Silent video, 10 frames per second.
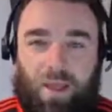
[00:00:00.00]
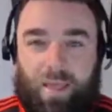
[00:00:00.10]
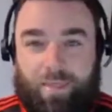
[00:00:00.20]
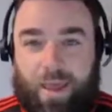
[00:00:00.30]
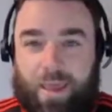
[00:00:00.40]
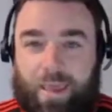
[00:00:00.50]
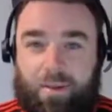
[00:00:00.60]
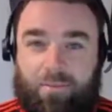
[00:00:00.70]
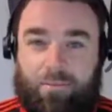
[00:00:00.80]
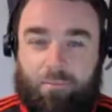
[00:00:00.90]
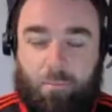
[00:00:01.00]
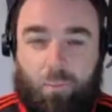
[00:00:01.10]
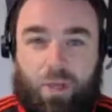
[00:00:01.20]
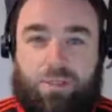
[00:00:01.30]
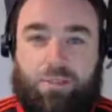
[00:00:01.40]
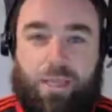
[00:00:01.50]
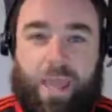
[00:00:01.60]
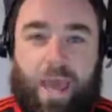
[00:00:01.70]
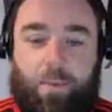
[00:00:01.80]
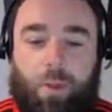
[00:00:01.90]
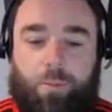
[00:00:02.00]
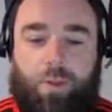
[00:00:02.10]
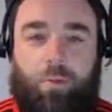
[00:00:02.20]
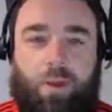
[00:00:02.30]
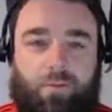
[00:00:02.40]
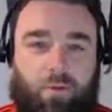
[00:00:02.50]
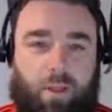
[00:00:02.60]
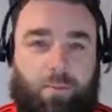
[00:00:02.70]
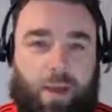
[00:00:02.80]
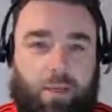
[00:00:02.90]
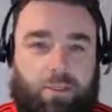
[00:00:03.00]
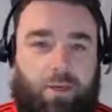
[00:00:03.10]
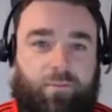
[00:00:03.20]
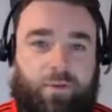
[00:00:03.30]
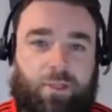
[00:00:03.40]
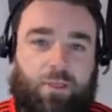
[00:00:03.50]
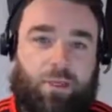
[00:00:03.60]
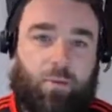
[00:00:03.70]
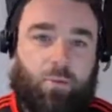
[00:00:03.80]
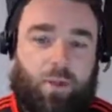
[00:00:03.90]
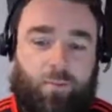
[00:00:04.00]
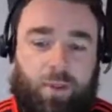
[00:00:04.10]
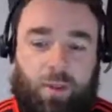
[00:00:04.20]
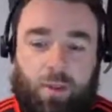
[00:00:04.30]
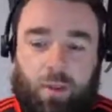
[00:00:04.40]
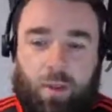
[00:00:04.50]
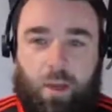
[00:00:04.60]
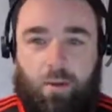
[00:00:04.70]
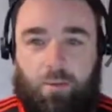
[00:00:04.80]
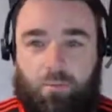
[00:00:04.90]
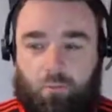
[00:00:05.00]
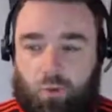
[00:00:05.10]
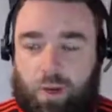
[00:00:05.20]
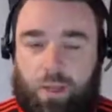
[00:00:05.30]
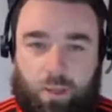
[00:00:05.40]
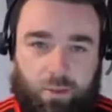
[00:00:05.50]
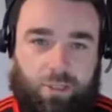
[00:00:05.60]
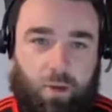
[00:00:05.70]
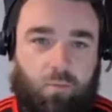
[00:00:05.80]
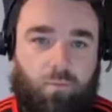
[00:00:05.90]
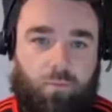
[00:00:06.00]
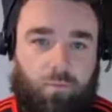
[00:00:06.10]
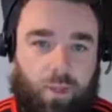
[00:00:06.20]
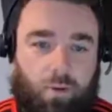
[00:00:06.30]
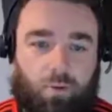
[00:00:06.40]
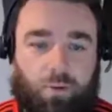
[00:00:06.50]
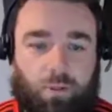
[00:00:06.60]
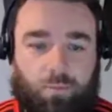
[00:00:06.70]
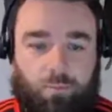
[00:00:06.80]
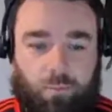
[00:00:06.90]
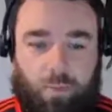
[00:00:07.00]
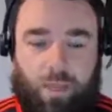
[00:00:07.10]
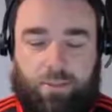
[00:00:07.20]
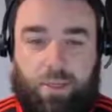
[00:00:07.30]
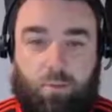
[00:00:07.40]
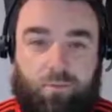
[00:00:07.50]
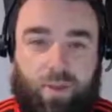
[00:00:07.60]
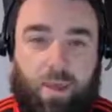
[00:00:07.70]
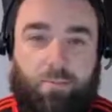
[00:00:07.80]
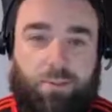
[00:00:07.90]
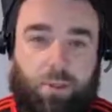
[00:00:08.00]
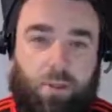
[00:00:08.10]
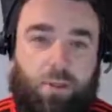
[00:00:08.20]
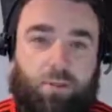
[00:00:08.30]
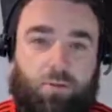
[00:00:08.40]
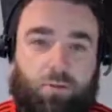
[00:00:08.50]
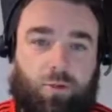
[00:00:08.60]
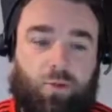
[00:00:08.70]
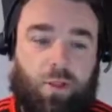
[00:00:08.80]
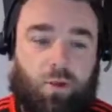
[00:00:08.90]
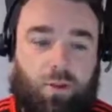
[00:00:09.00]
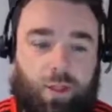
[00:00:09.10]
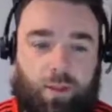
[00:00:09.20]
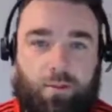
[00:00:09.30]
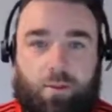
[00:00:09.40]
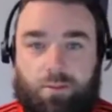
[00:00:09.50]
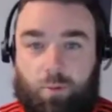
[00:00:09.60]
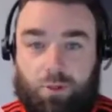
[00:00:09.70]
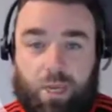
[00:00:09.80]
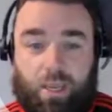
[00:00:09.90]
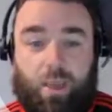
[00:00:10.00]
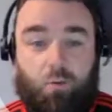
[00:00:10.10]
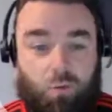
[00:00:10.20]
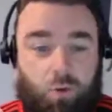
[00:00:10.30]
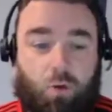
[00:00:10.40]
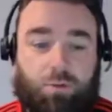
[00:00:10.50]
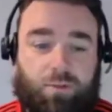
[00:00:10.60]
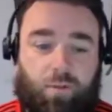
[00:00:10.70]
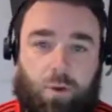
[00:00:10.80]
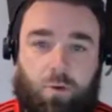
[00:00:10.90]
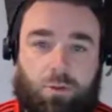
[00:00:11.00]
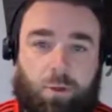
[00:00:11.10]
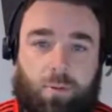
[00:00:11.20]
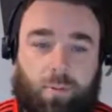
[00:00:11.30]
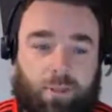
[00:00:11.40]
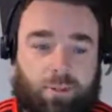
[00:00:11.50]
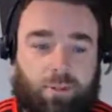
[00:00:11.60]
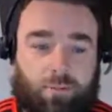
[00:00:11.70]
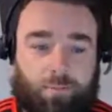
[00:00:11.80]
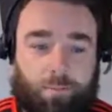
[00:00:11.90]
That kind of bridges the gap between a fully managed service like SQL DB and running it yourself, like on the SQL VMs. So it's a really good thing that's worth checking out, not just for cost optimization.